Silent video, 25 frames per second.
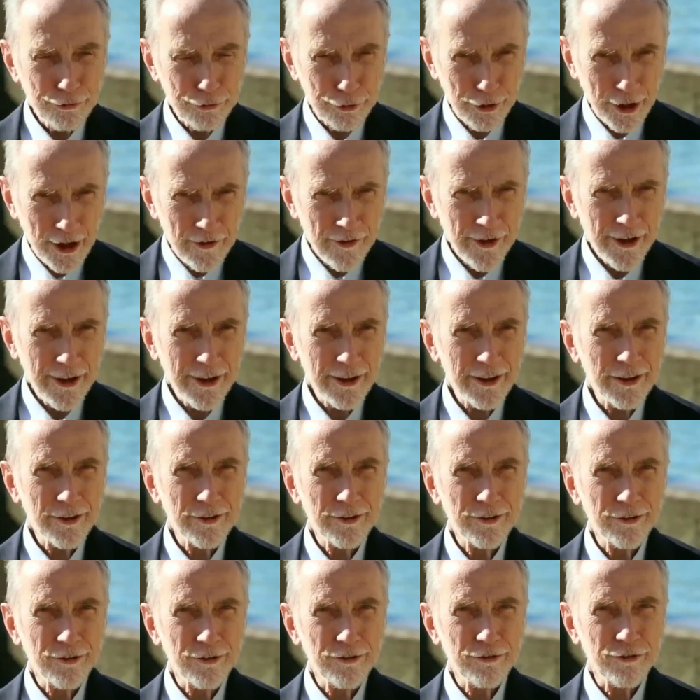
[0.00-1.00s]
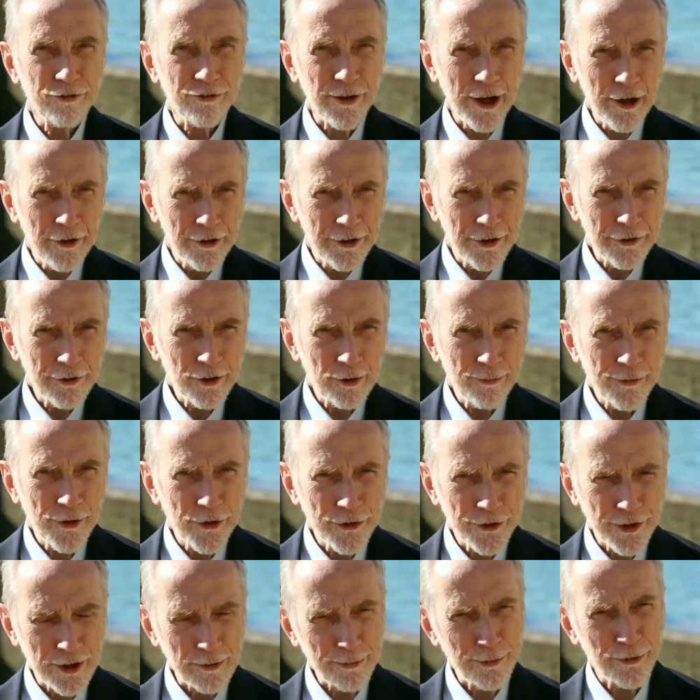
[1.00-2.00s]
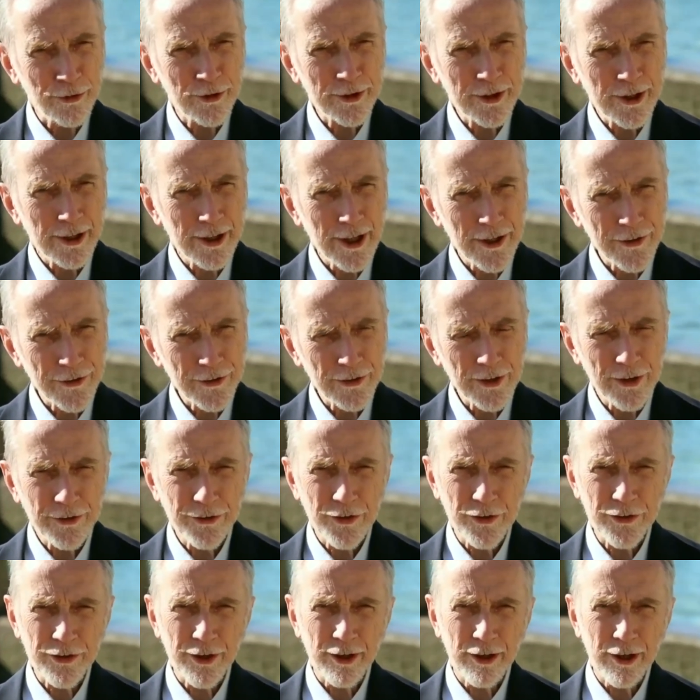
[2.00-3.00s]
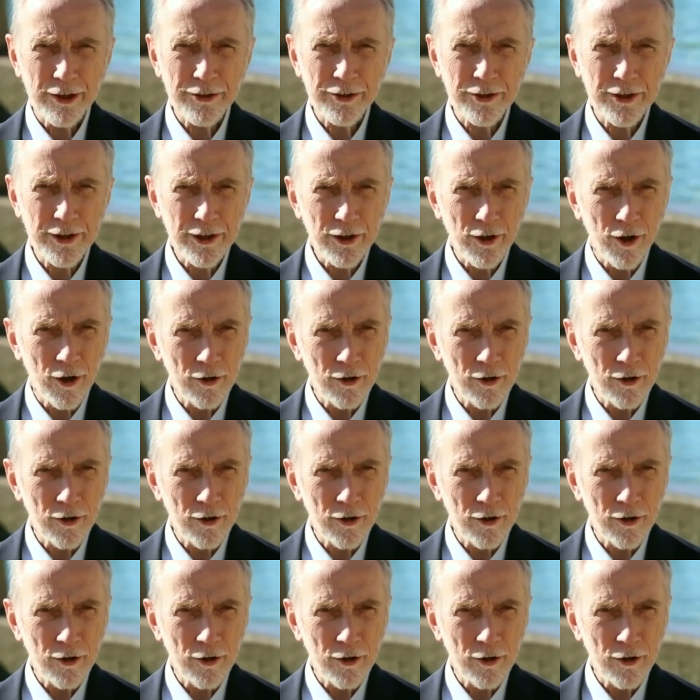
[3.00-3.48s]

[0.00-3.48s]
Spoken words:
Trevor founded the Music Broadcasting Society